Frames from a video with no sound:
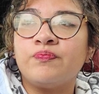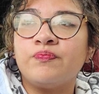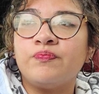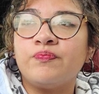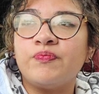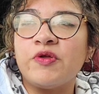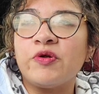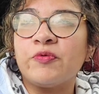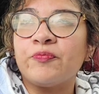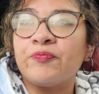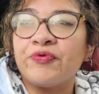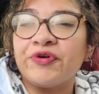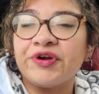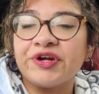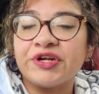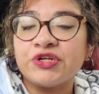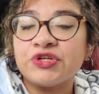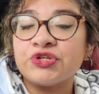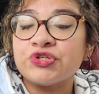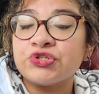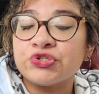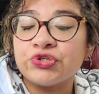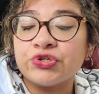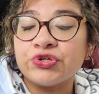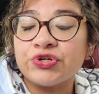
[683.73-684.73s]
they're pretty
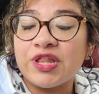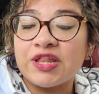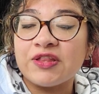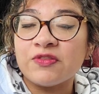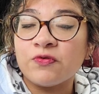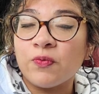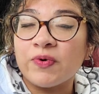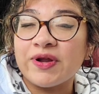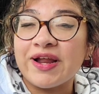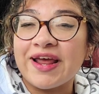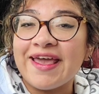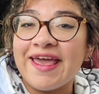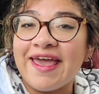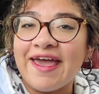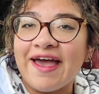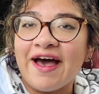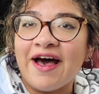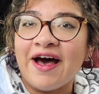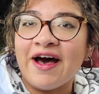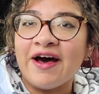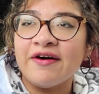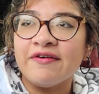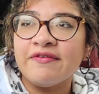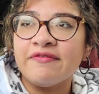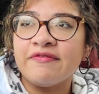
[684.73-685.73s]
sure that's what I
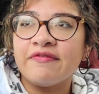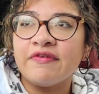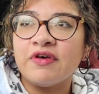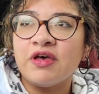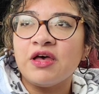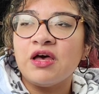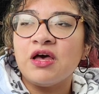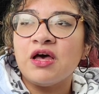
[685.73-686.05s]
have.